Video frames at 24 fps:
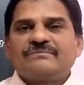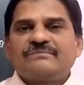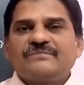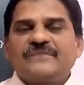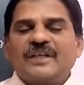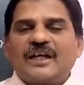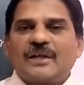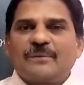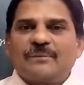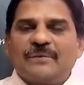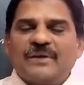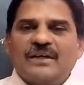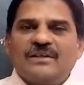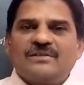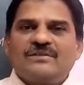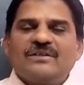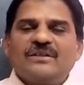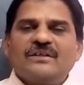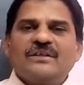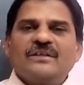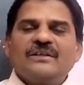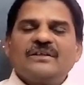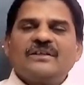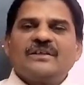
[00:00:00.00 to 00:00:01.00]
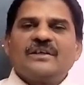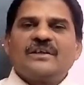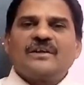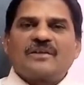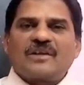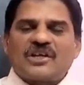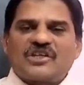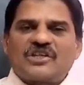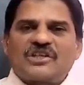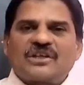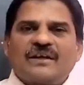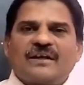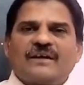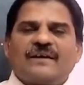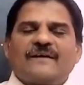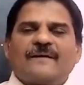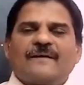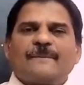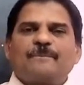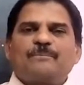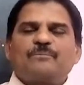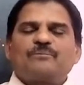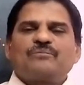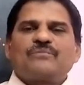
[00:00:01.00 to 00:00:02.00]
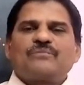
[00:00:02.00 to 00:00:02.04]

That means in Russia,